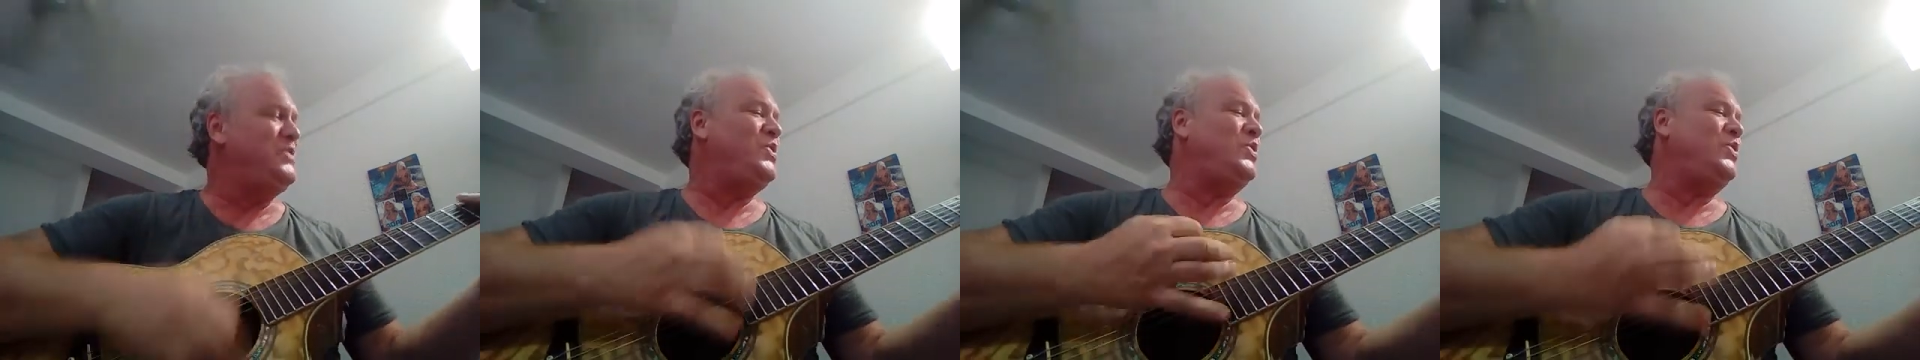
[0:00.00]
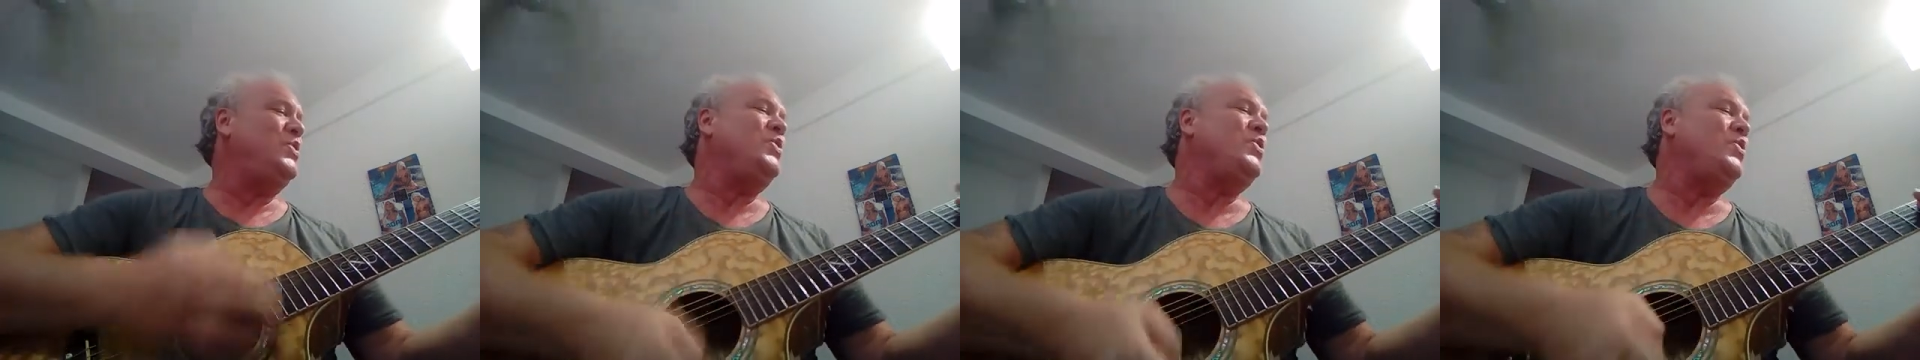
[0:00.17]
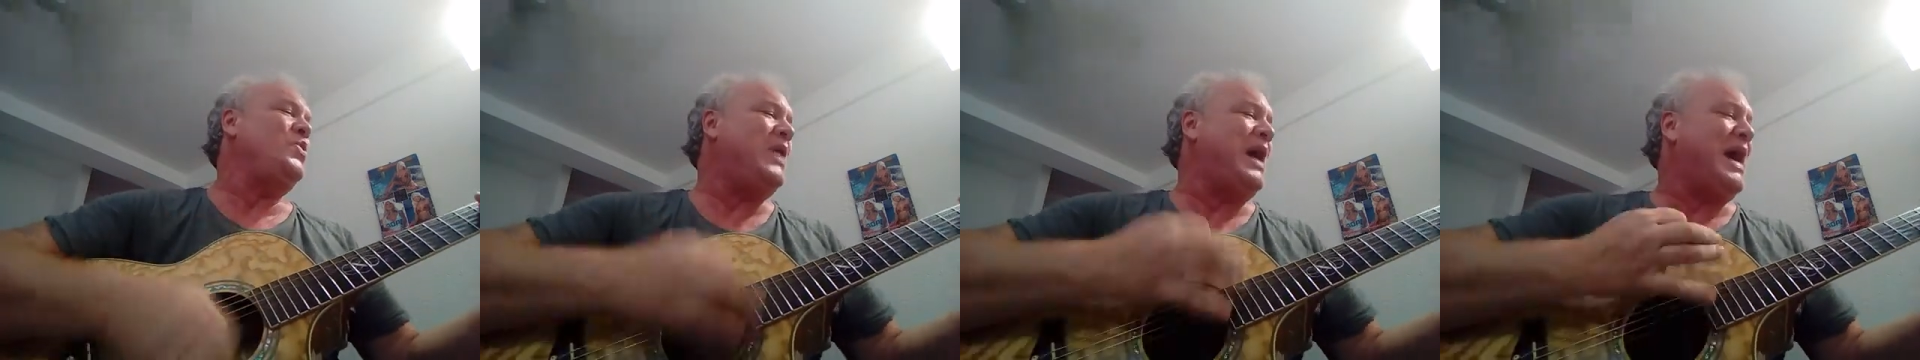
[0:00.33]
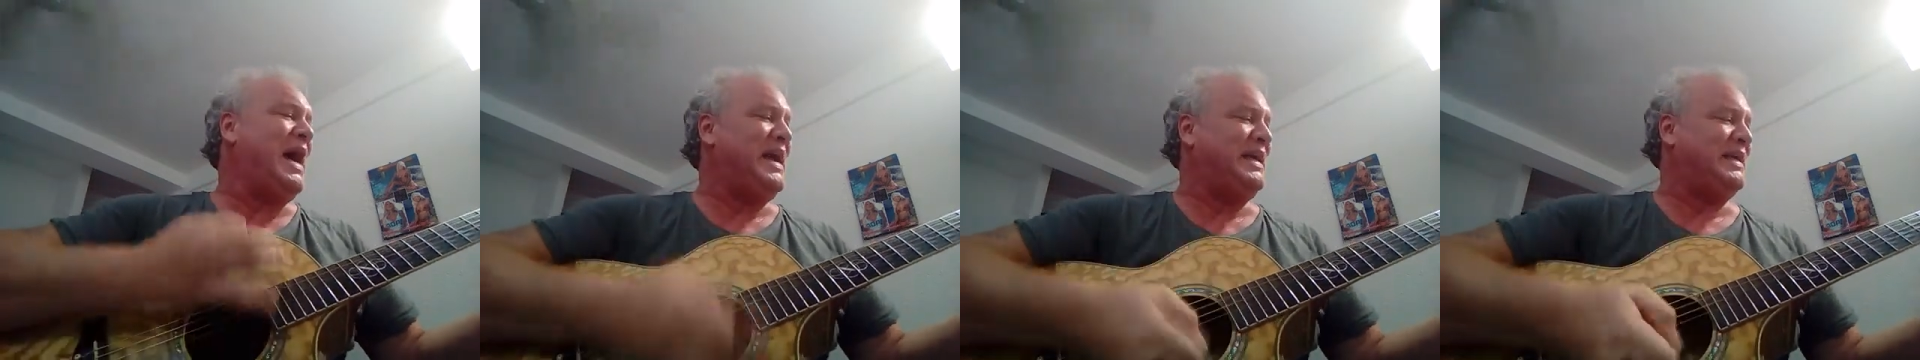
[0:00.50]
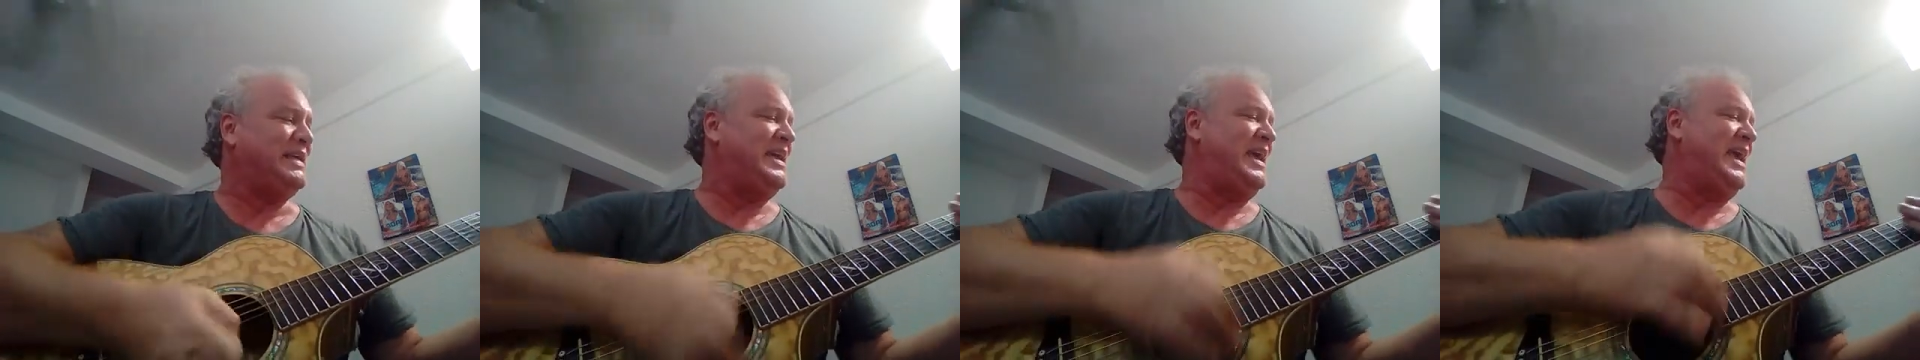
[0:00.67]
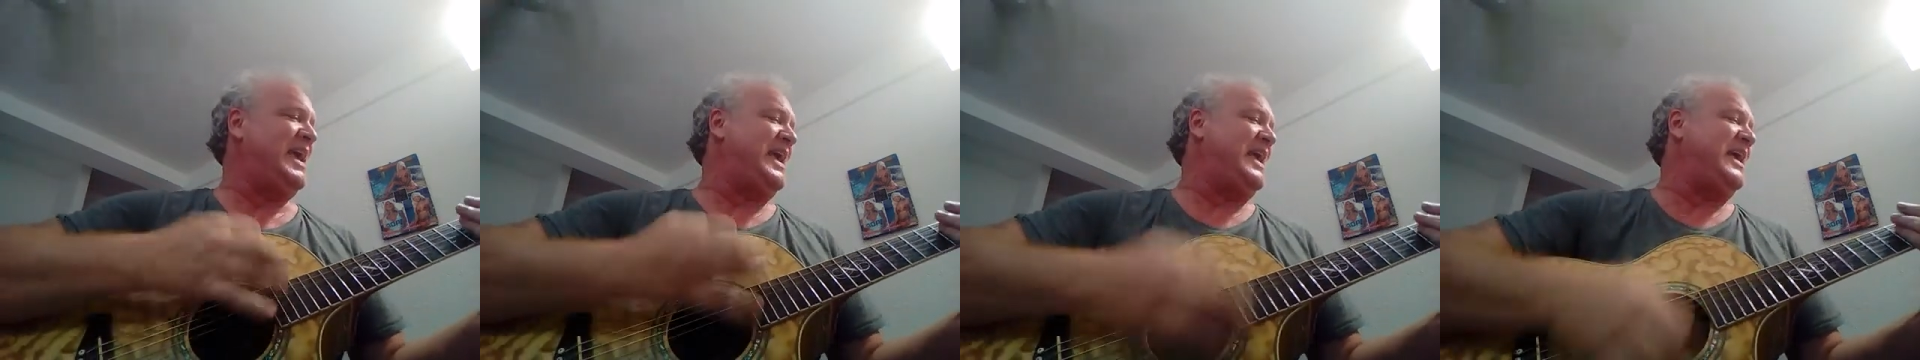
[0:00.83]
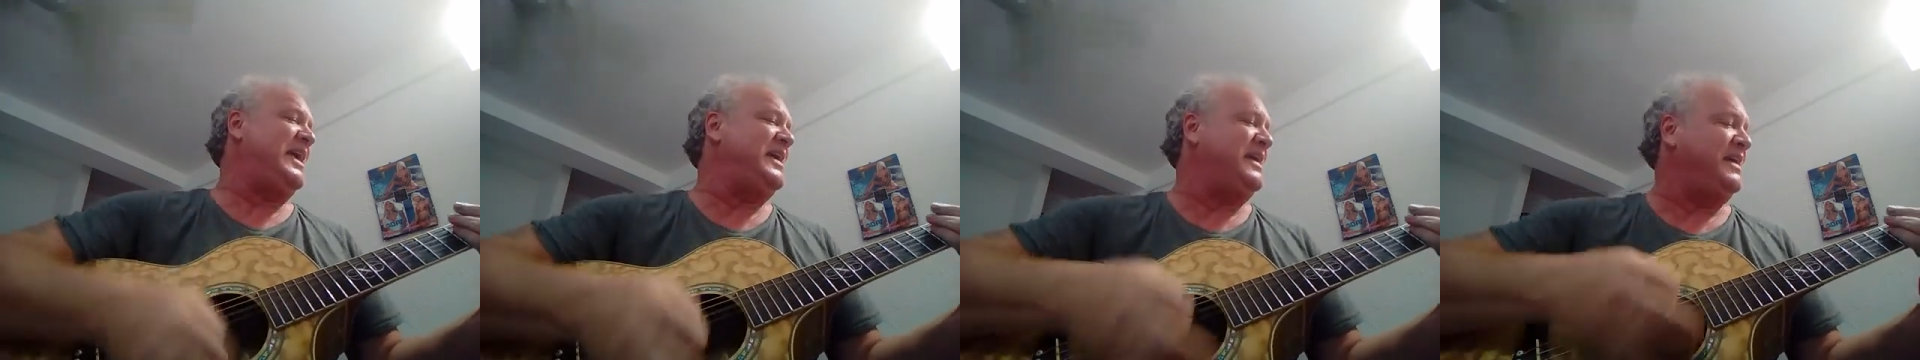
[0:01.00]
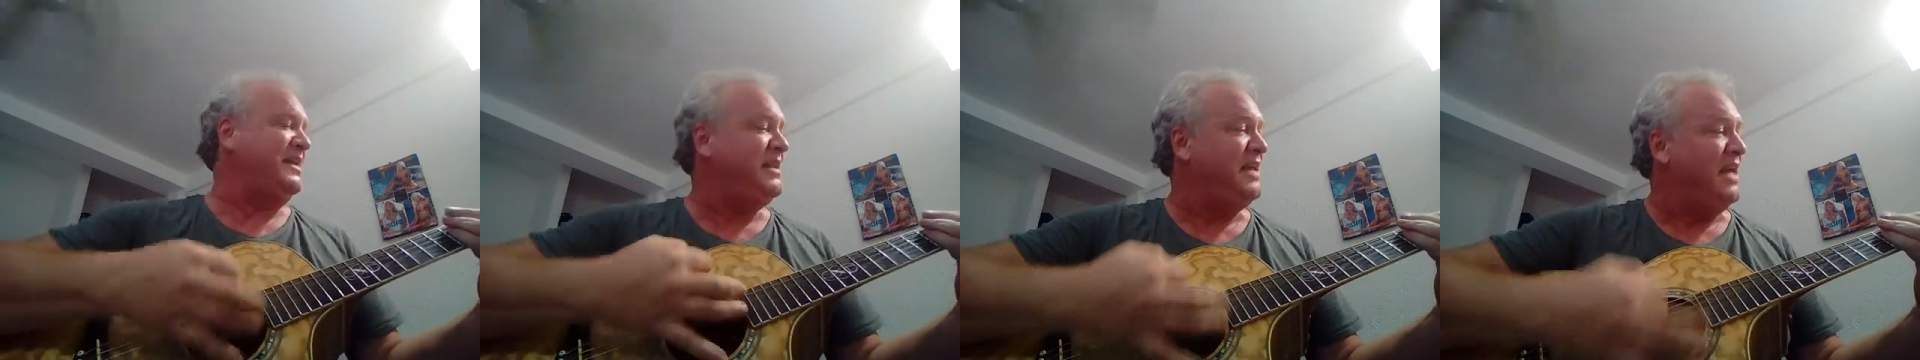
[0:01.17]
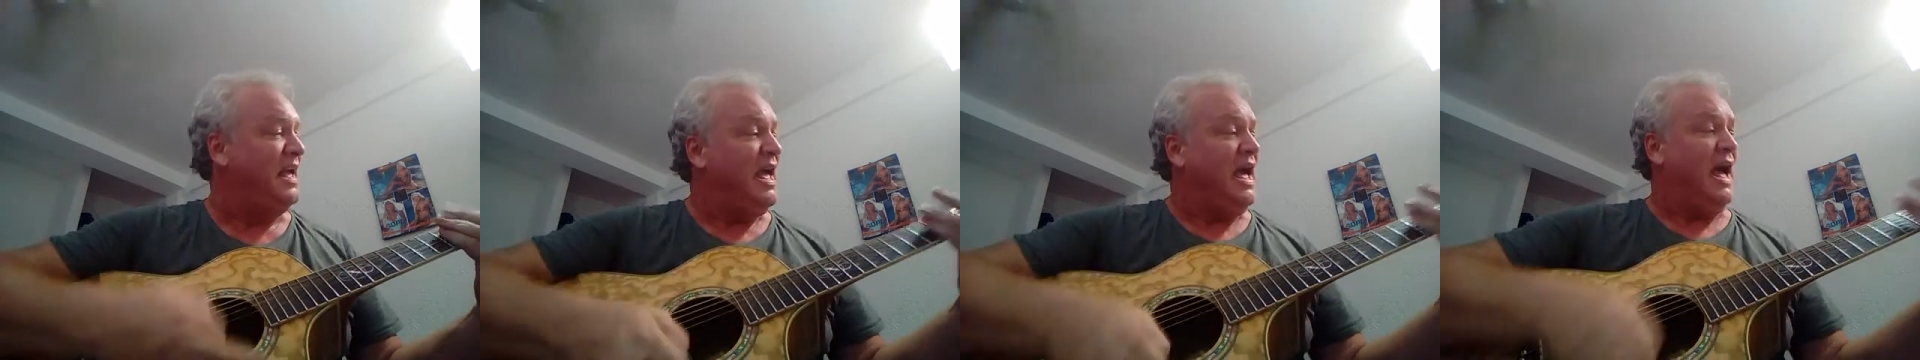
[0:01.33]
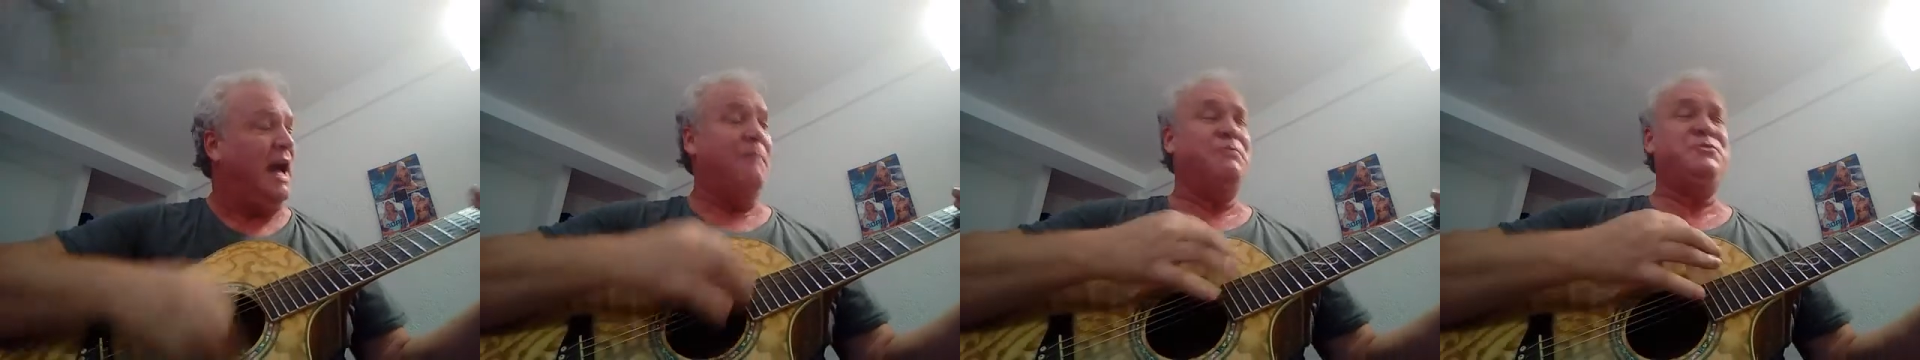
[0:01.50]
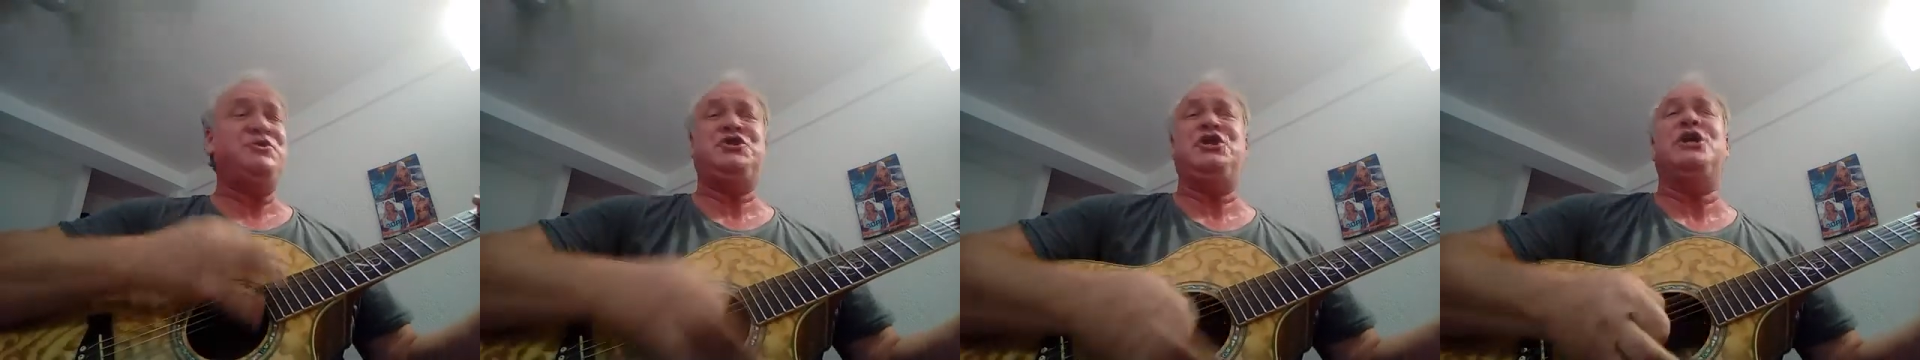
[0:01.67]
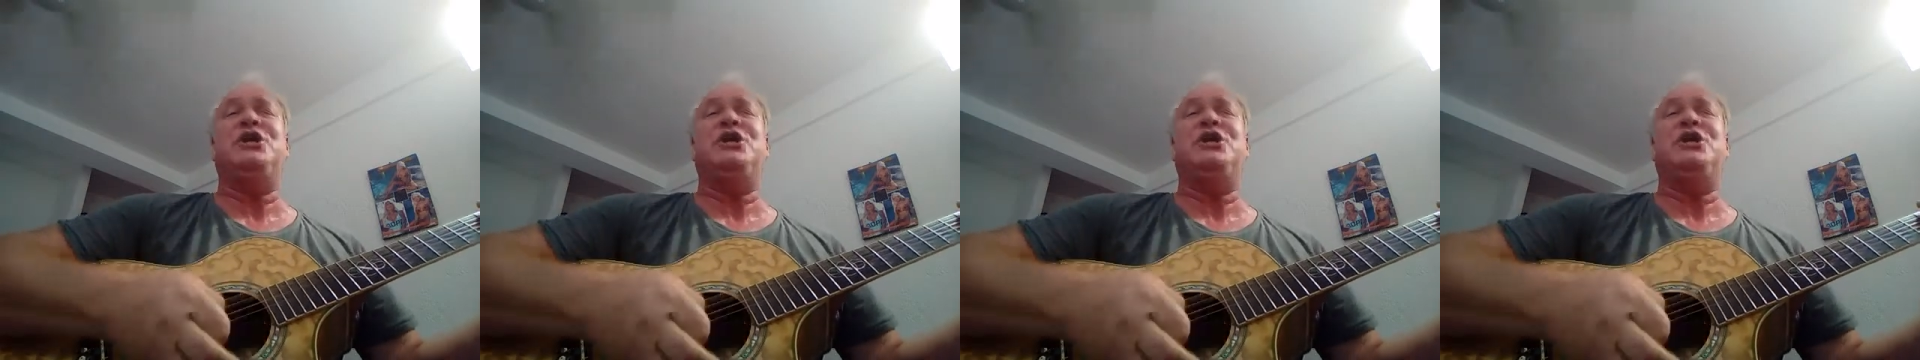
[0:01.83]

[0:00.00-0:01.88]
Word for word: know I can. I'm